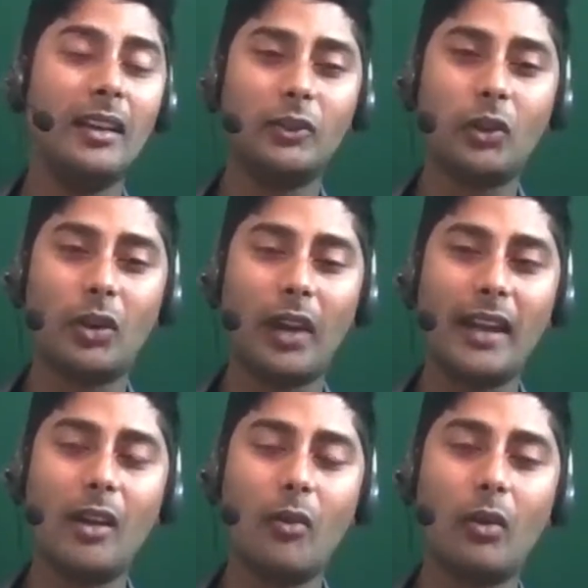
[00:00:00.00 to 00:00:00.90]
So
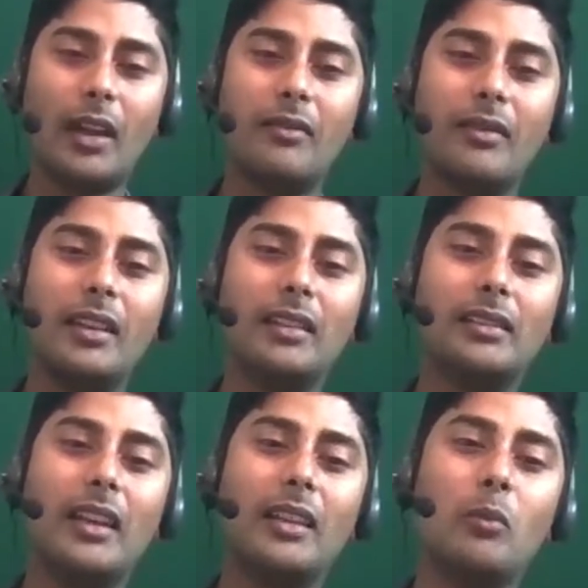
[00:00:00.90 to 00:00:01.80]
right now, what I feel is
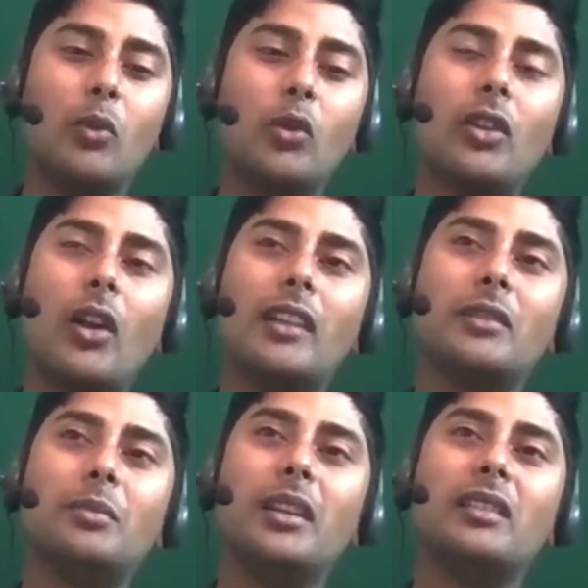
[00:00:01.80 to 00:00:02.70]
that the Moore's law has
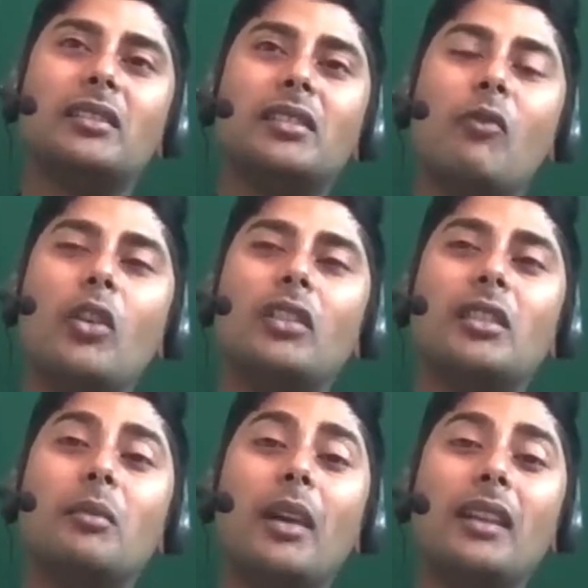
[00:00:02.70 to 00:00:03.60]
been somewhat
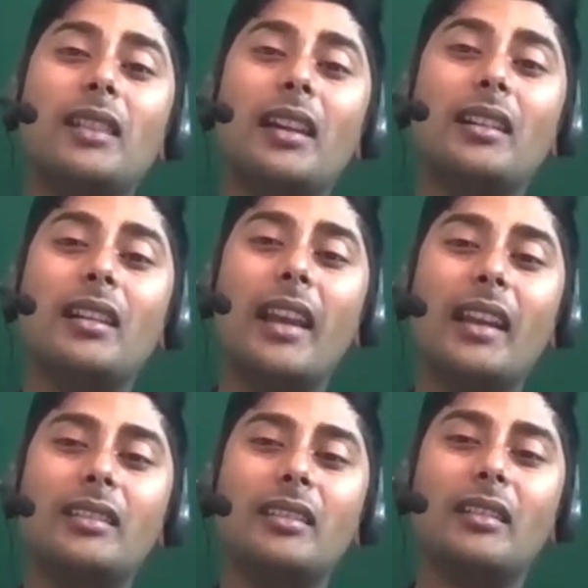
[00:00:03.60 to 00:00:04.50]
surpassed, and the
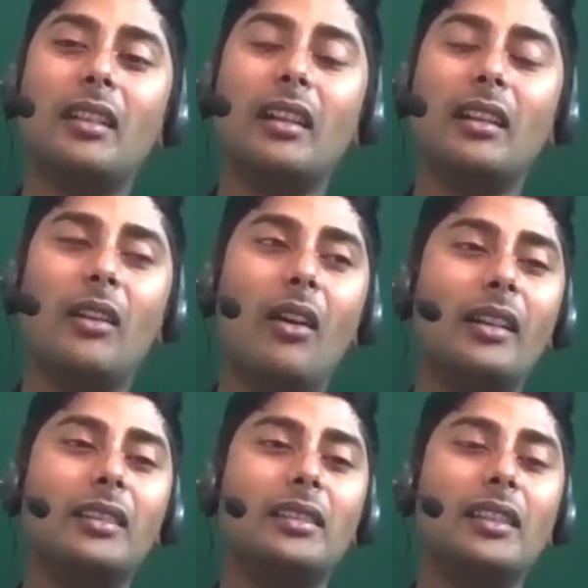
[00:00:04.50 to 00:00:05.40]
next law
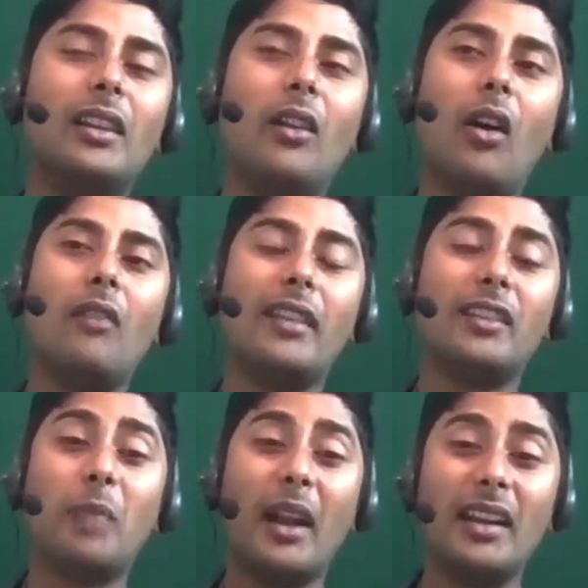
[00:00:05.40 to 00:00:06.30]
is the law of
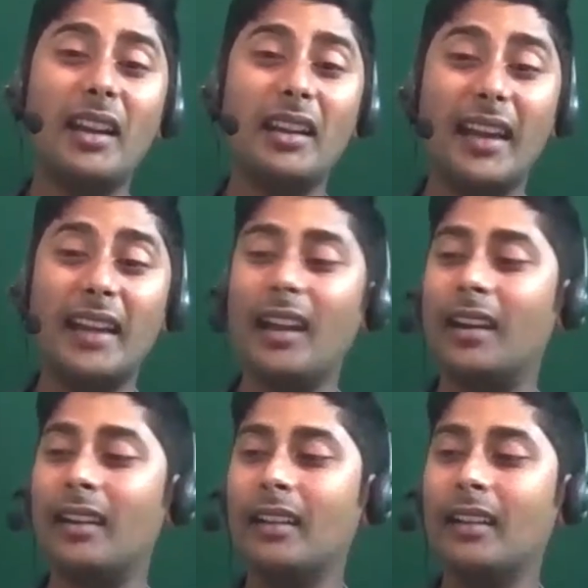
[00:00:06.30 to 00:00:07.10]
expanding data.